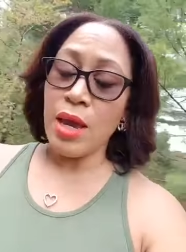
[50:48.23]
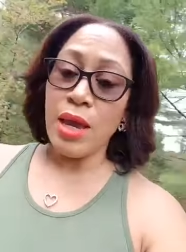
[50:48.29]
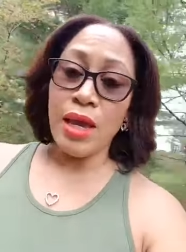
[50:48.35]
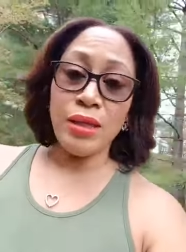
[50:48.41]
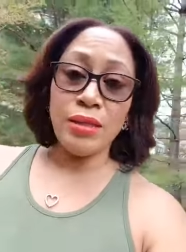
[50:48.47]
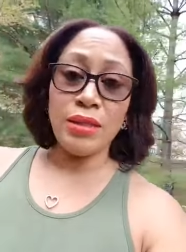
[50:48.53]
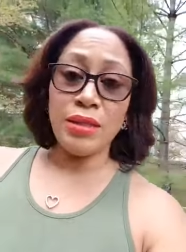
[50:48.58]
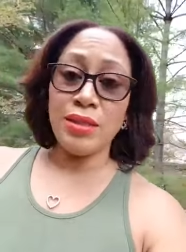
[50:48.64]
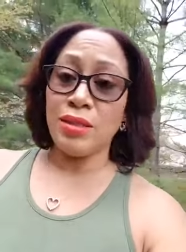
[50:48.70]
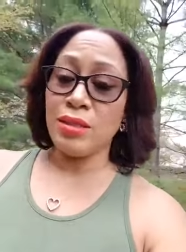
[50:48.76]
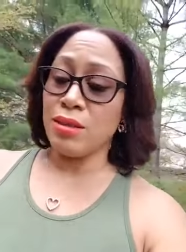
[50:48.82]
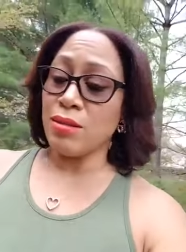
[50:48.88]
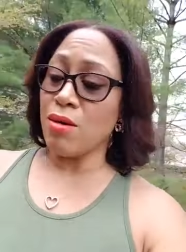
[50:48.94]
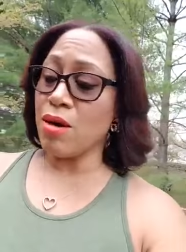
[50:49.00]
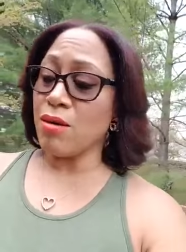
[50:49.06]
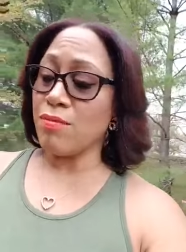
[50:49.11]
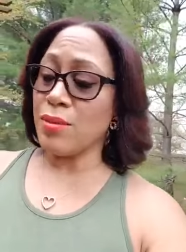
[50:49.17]
and just
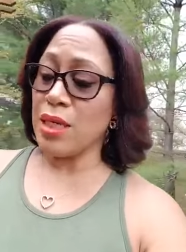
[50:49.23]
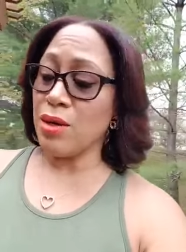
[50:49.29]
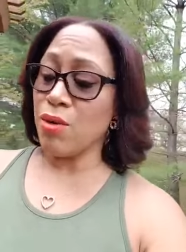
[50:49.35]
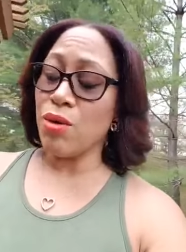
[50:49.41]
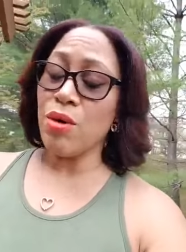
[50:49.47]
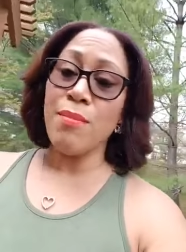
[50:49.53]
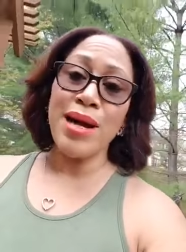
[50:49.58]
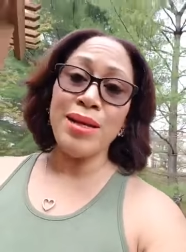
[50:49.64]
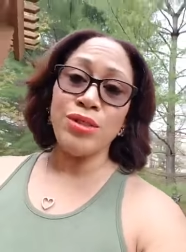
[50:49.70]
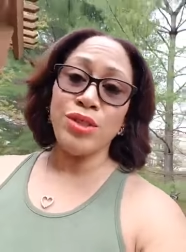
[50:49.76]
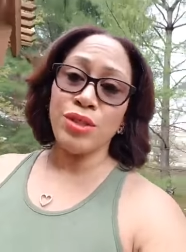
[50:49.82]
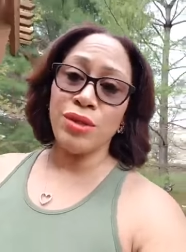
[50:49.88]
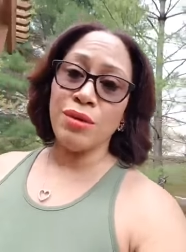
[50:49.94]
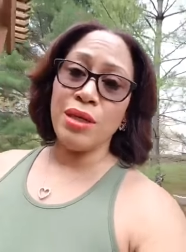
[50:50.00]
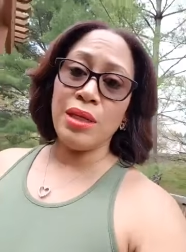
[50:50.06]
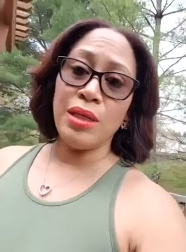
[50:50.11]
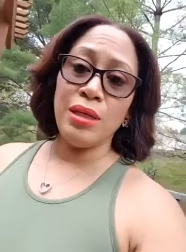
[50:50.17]
start me on my
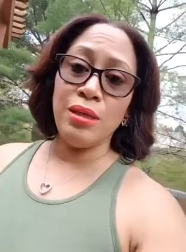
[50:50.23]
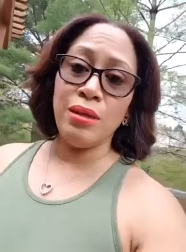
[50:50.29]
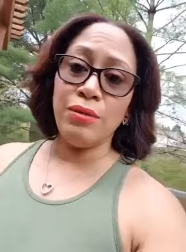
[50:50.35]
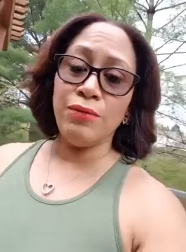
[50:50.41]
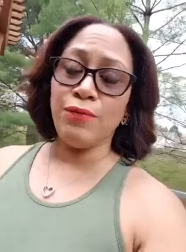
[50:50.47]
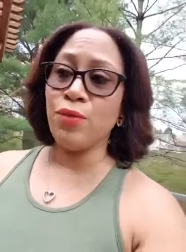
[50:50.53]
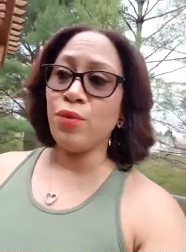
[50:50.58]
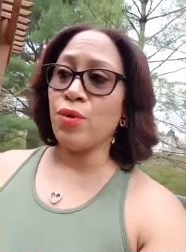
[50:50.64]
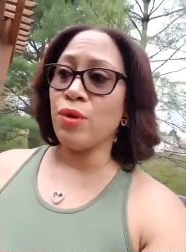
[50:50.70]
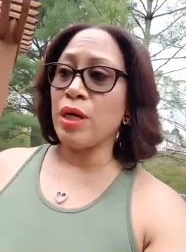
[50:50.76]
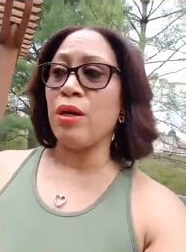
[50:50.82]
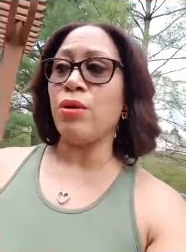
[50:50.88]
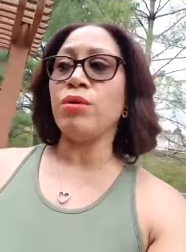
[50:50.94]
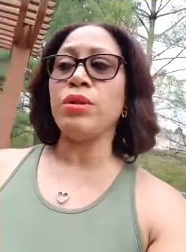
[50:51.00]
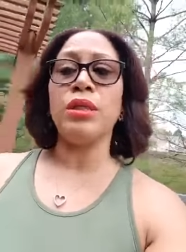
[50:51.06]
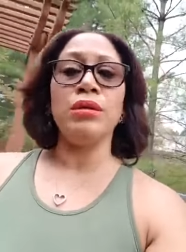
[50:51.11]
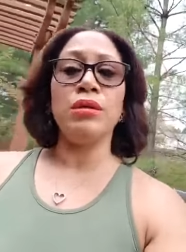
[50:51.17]
journey for
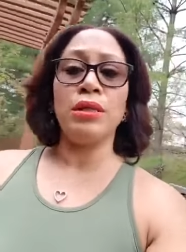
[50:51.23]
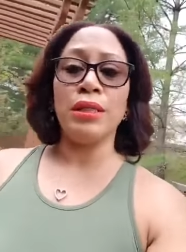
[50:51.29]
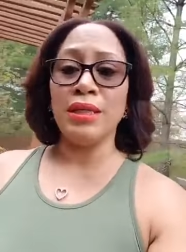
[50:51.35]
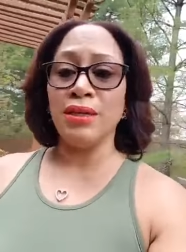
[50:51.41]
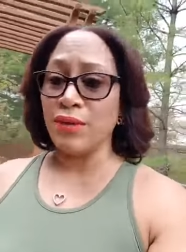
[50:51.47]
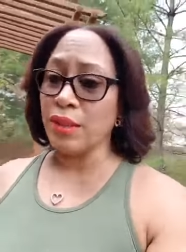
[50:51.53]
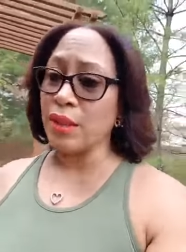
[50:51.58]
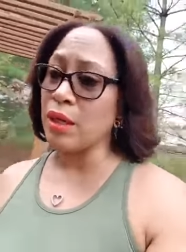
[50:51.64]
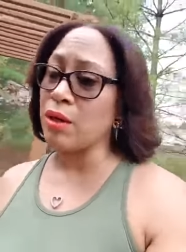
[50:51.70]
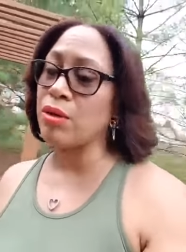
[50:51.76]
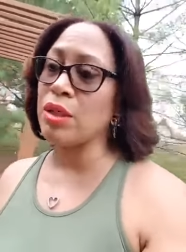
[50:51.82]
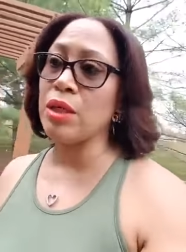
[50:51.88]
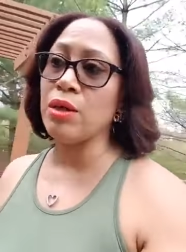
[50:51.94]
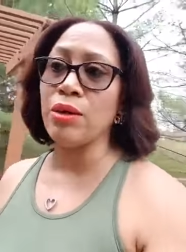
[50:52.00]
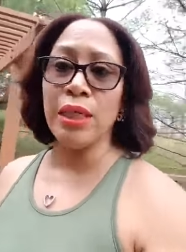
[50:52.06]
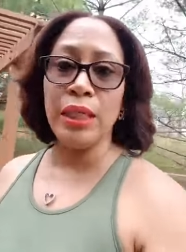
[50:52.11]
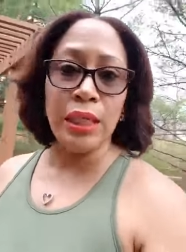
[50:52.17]
healthier living,
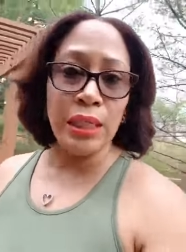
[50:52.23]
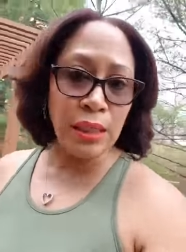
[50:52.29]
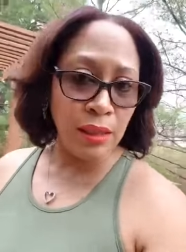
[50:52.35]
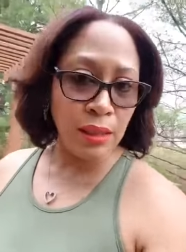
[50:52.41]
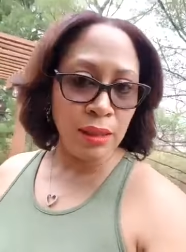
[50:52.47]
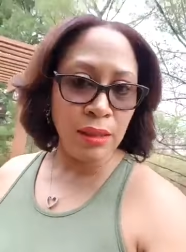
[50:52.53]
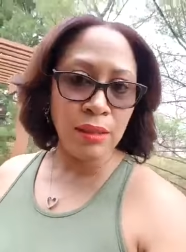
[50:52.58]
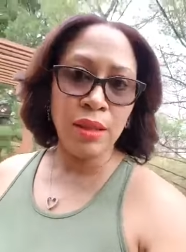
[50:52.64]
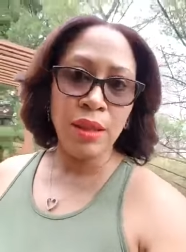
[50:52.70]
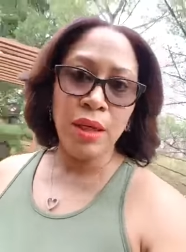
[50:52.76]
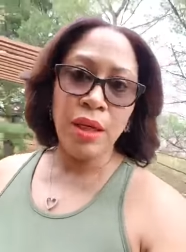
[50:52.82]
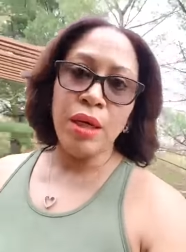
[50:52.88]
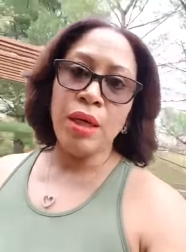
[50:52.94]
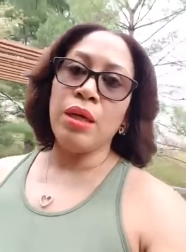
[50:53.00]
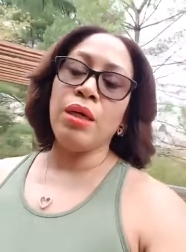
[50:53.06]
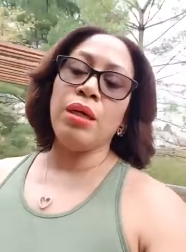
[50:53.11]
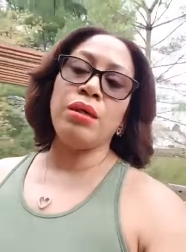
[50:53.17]
healthier eating.
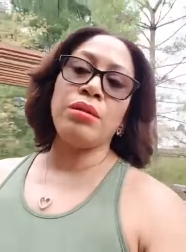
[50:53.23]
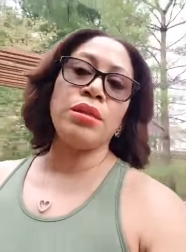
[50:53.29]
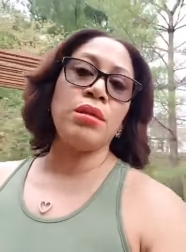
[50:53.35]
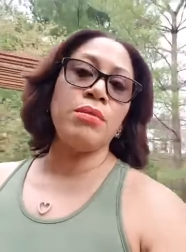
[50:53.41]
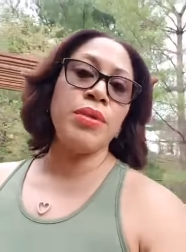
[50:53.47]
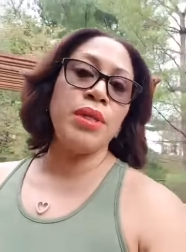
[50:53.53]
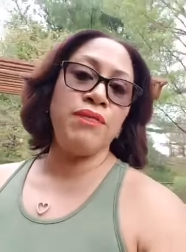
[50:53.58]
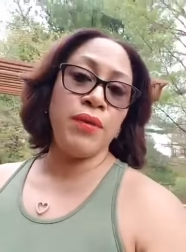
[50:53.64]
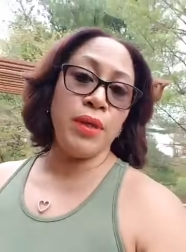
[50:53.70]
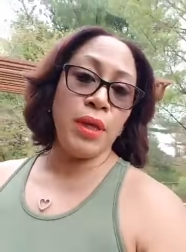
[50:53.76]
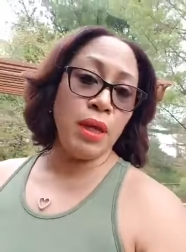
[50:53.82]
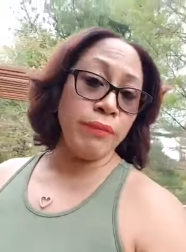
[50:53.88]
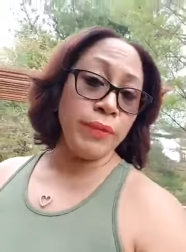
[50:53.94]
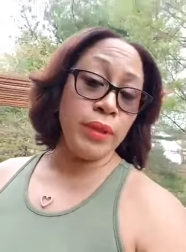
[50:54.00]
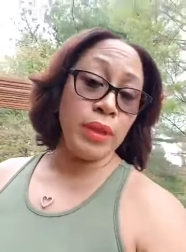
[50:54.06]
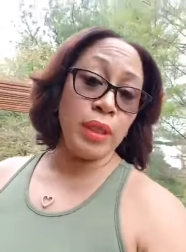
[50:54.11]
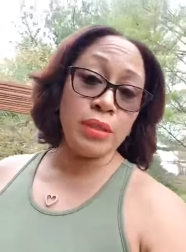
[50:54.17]
You know, it's going to benefit
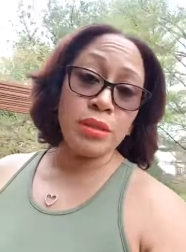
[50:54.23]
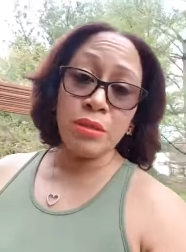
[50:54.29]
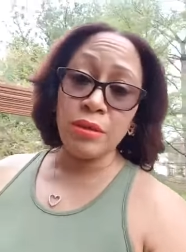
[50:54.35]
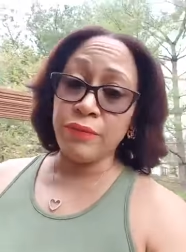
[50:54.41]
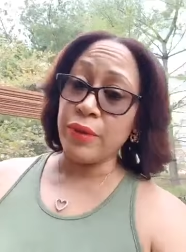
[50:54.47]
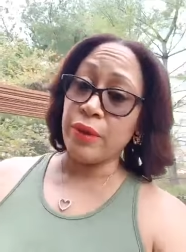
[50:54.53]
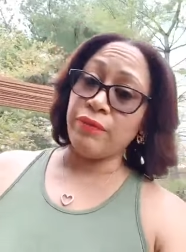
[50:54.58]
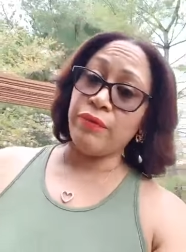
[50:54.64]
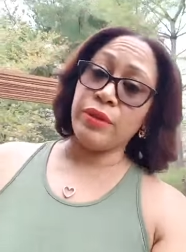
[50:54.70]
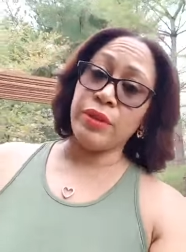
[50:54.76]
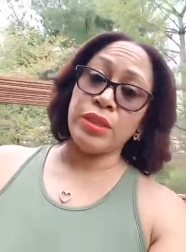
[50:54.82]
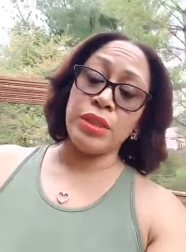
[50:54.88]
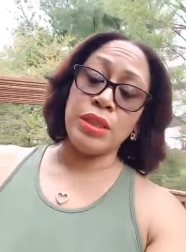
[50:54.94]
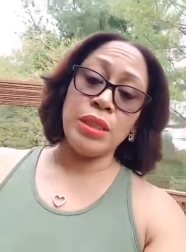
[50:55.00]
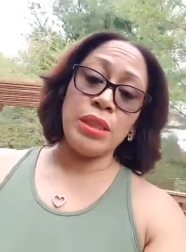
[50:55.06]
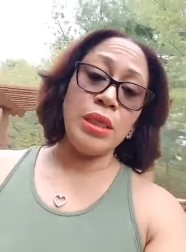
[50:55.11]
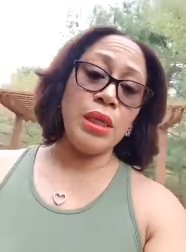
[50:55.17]
everything. It's going to benefit
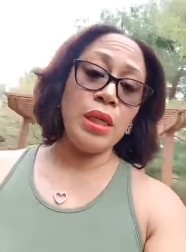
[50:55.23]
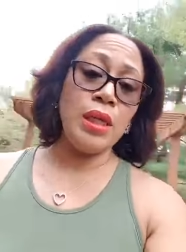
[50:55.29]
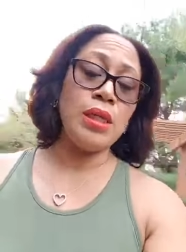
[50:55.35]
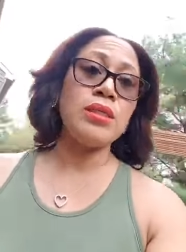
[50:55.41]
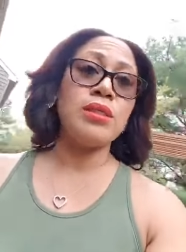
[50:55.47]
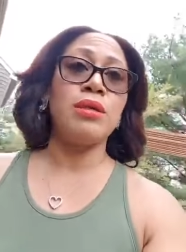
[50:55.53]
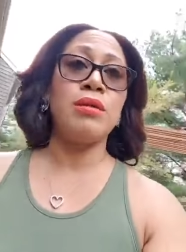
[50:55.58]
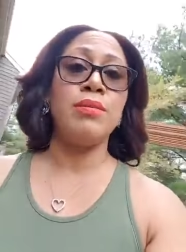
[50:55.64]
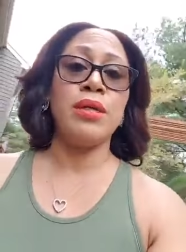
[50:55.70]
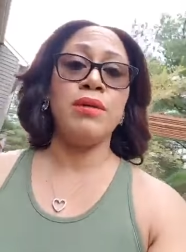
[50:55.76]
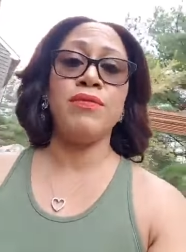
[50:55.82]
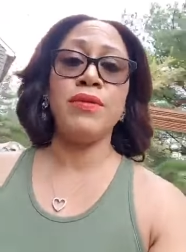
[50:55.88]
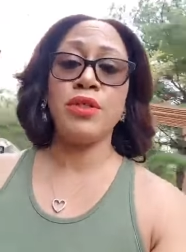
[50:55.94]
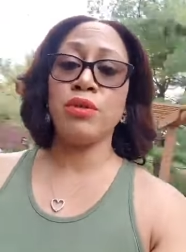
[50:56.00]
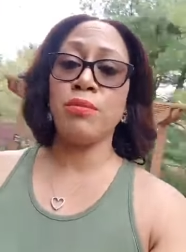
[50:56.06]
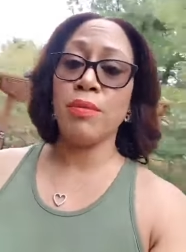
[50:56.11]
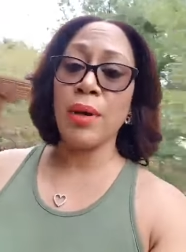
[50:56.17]
your skin, it's going to
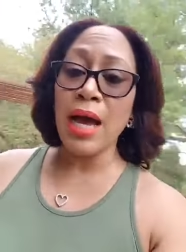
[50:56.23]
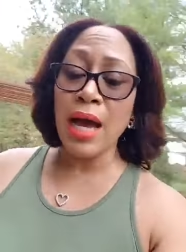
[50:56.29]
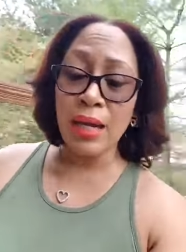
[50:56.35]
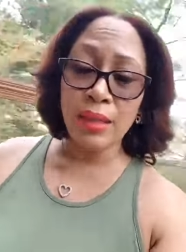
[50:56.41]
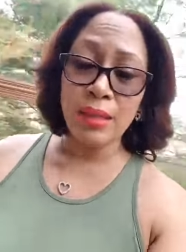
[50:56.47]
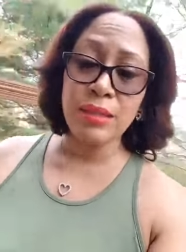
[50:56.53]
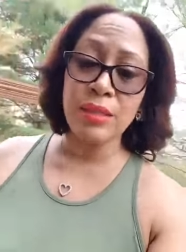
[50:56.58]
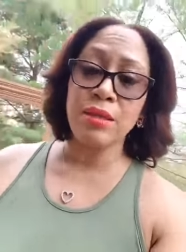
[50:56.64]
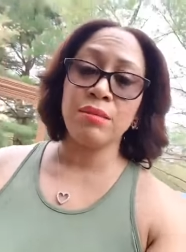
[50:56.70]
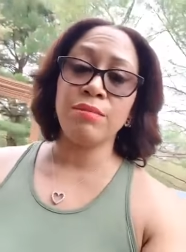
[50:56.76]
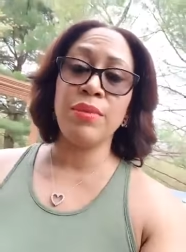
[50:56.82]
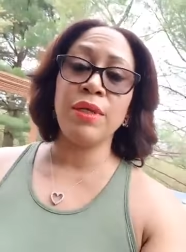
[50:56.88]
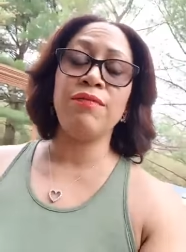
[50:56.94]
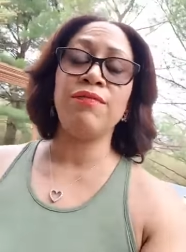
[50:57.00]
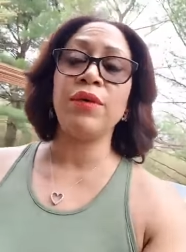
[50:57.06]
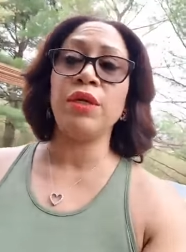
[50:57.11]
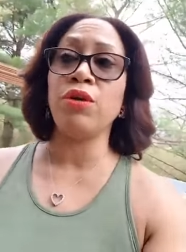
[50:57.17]
benefit your body, it's going to
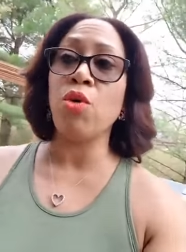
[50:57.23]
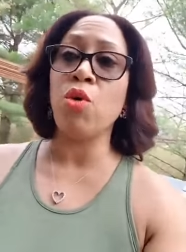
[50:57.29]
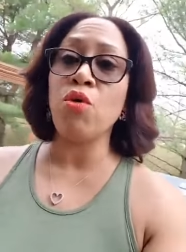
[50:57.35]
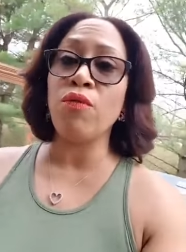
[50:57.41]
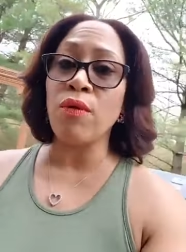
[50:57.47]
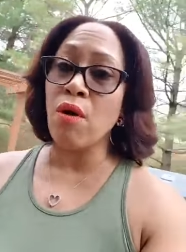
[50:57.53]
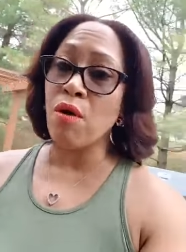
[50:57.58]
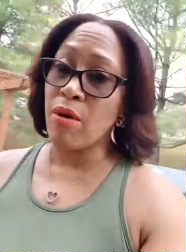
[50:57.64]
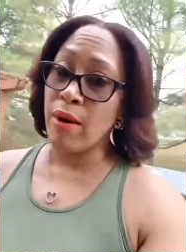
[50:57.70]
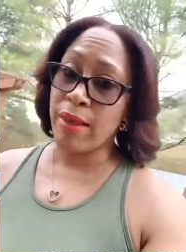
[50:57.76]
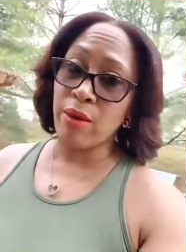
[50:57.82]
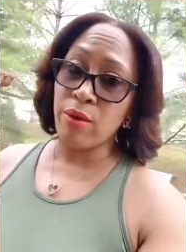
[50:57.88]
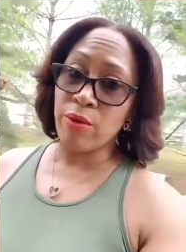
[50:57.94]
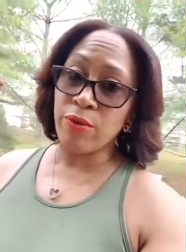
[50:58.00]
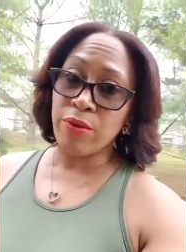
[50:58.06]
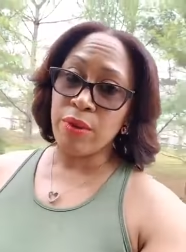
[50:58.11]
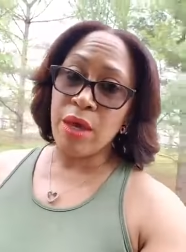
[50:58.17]
benefit your overall health
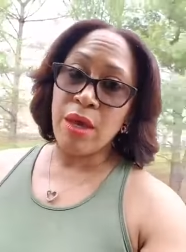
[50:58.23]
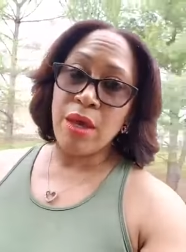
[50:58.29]
health.